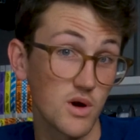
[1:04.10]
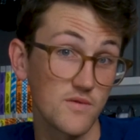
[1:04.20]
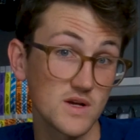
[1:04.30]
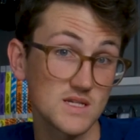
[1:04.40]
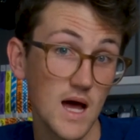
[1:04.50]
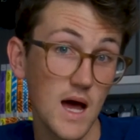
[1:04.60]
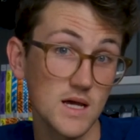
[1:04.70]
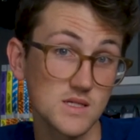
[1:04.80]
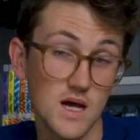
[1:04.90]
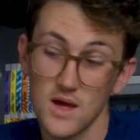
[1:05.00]
perfect
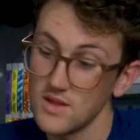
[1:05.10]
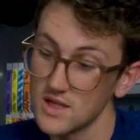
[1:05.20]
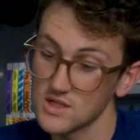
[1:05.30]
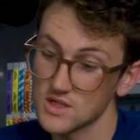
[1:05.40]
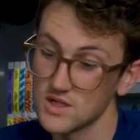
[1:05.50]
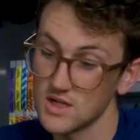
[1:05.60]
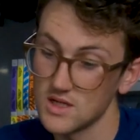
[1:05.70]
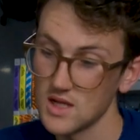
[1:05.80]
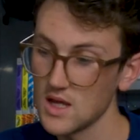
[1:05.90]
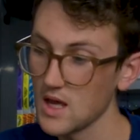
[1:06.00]
size. I think it's a
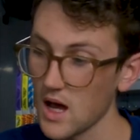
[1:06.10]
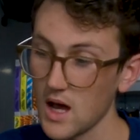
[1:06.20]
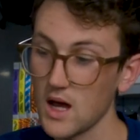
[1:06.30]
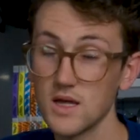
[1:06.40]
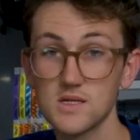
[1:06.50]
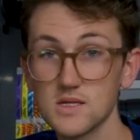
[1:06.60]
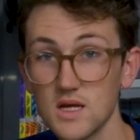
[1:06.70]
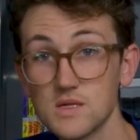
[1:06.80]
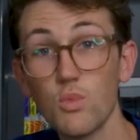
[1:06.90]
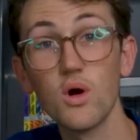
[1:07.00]
good,
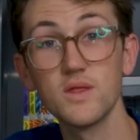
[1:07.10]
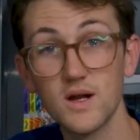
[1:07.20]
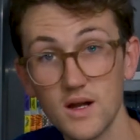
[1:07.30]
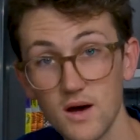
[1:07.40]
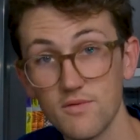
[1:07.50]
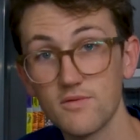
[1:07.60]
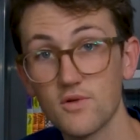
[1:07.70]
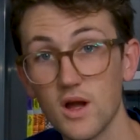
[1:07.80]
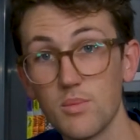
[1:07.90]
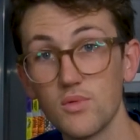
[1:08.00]
it's more than enough
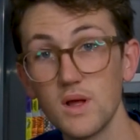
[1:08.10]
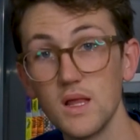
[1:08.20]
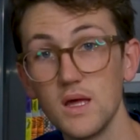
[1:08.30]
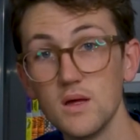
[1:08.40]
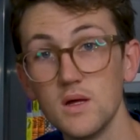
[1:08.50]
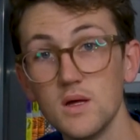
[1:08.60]
grip, really.